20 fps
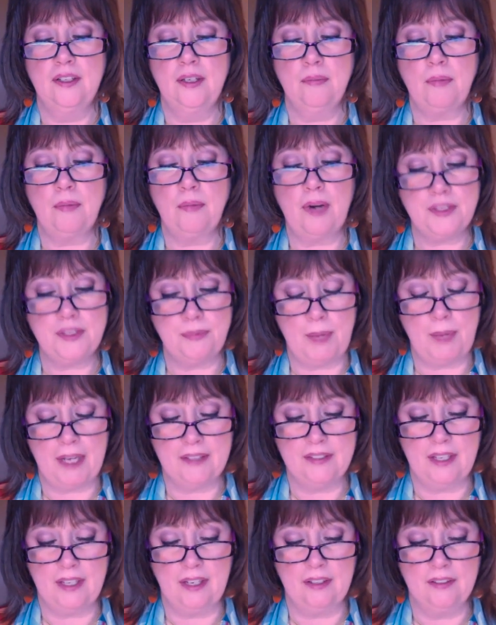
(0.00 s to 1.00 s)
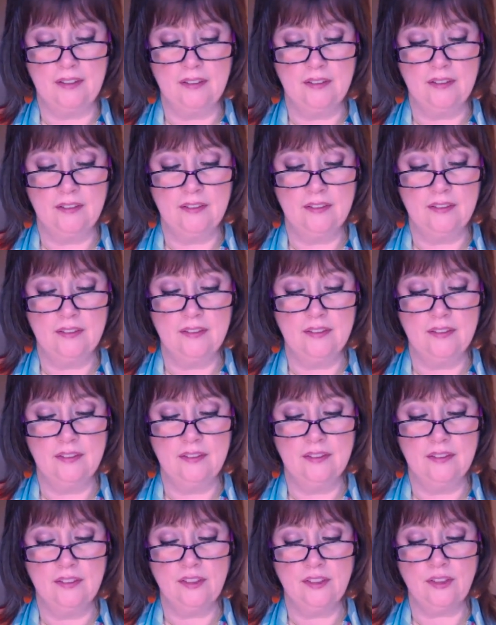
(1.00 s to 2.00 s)
prospecting.
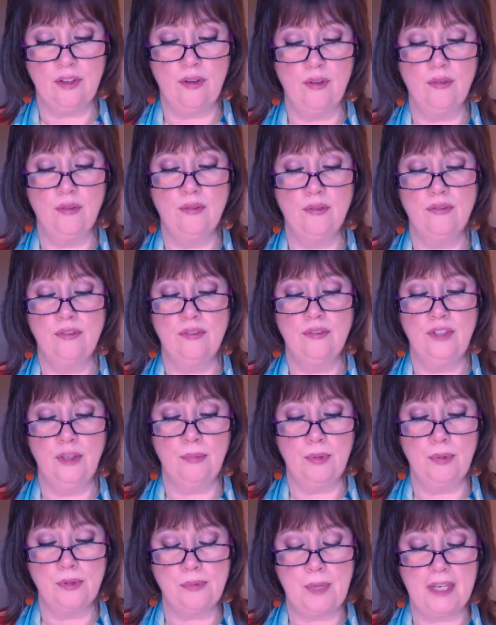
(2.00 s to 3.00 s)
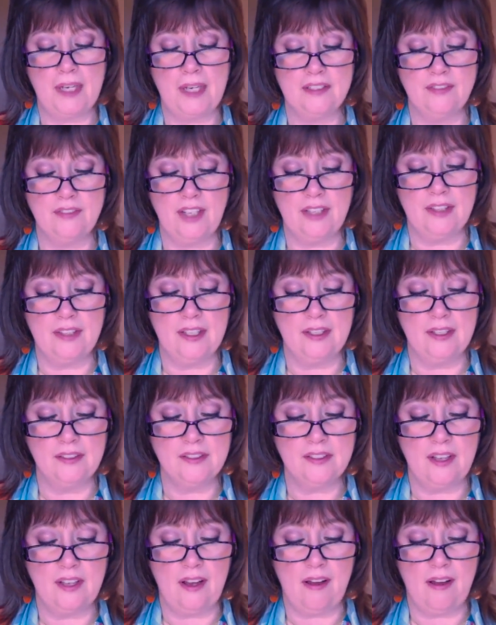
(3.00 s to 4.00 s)
So your perspective on things.